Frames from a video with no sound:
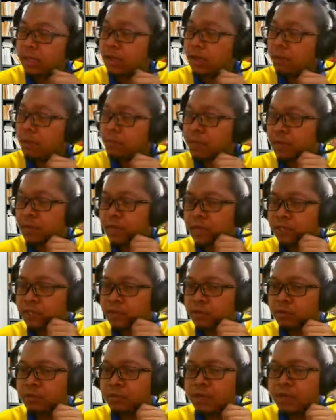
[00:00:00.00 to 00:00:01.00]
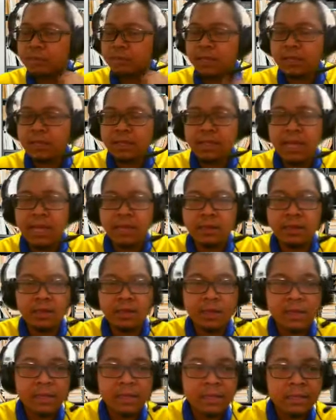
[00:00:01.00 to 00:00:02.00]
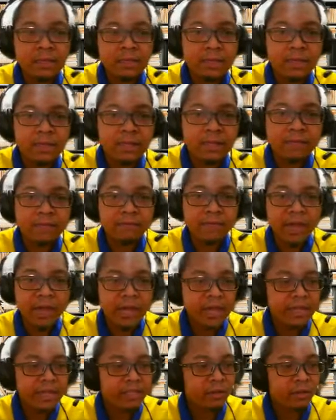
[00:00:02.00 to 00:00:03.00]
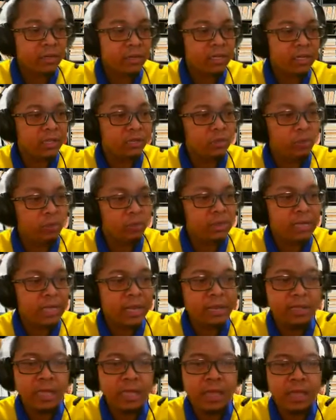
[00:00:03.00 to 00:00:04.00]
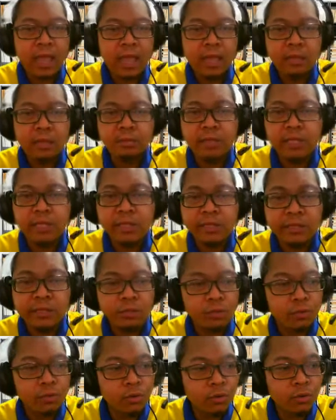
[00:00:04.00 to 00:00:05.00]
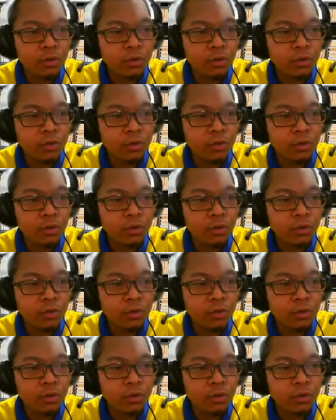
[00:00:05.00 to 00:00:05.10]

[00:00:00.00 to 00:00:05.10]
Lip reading: Optical instrument mean that the device or the tool that can help us to